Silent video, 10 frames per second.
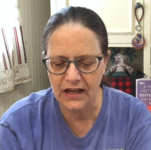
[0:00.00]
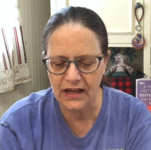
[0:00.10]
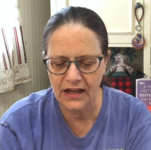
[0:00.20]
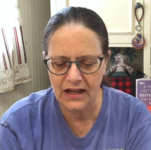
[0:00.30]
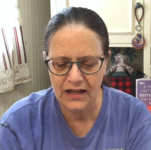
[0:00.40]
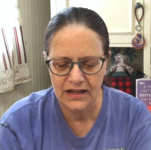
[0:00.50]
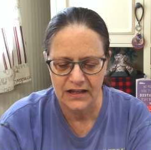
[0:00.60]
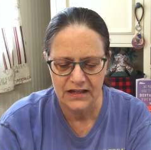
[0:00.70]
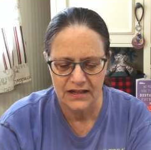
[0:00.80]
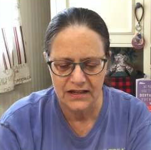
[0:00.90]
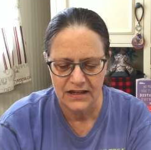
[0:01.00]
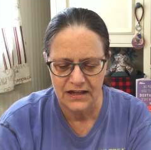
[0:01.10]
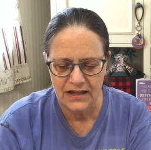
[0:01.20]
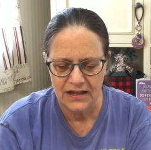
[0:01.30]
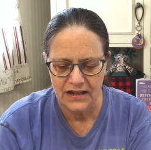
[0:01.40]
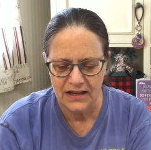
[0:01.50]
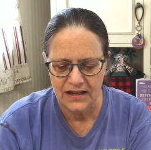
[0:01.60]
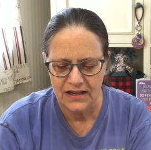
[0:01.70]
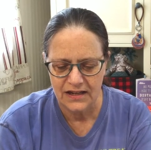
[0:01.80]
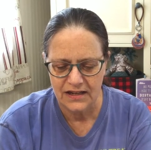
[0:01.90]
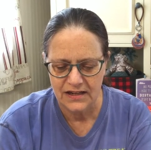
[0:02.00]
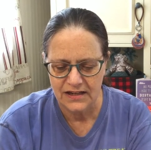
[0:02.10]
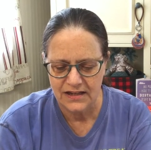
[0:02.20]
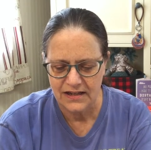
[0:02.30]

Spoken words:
(no one is talking)